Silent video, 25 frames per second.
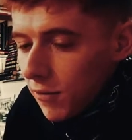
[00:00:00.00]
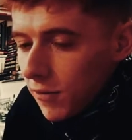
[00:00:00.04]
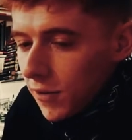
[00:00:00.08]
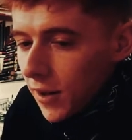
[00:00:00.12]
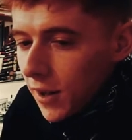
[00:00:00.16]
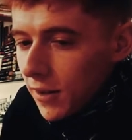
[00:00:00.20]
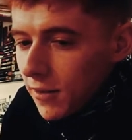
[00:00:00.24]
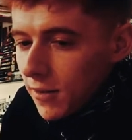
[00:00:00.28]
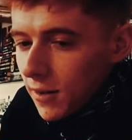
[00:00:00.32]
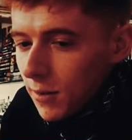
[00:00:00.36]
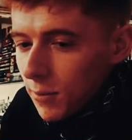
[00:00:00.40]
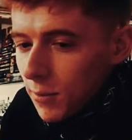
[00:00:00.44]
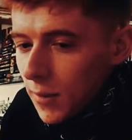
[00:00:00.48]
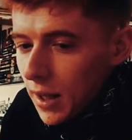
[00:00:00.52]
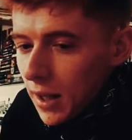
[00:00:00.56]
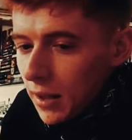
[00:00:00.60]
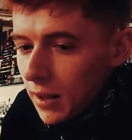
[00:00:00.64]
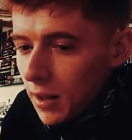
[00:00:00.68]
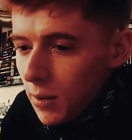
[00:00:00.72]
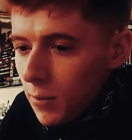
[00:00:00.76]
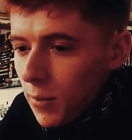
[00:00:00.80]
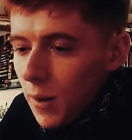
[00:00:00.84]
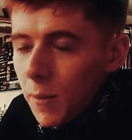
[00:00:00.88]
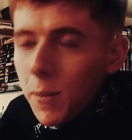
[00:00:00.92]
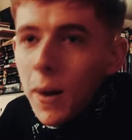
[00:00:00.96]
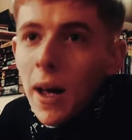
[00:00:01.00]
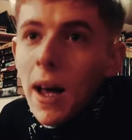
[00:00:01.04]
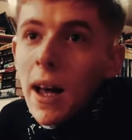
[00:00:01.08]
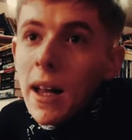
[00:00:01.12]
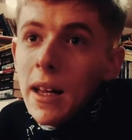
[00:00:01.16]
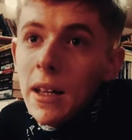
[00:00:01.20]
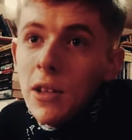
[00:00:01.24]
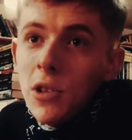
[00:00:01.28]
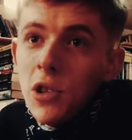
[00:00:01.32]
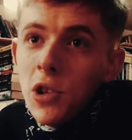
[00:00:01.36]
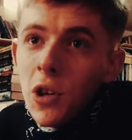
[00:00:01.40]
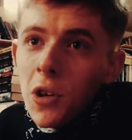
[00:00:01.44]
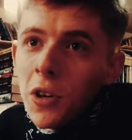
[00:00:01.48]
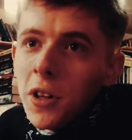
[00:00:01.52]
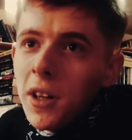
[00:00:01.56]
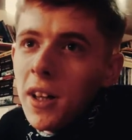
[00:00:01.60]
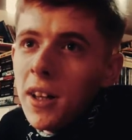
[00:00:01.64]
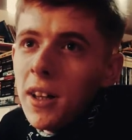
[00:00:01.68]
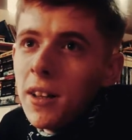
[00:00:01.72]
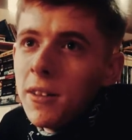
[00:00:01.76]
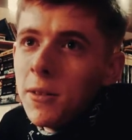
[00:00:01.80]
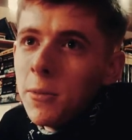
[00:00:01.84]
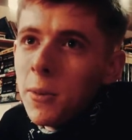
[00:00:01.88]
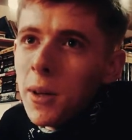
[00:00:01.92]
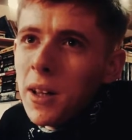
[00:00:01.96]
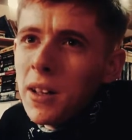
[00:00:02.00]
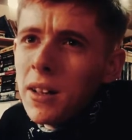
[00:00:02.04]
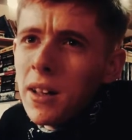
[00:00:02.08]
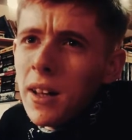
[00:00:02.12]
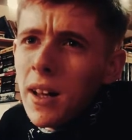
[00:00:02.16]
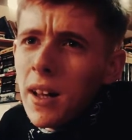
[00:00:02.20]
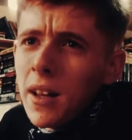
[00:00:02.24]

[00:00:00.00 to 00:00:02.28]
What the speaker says: friends and meeting new people, I enjoy it as well.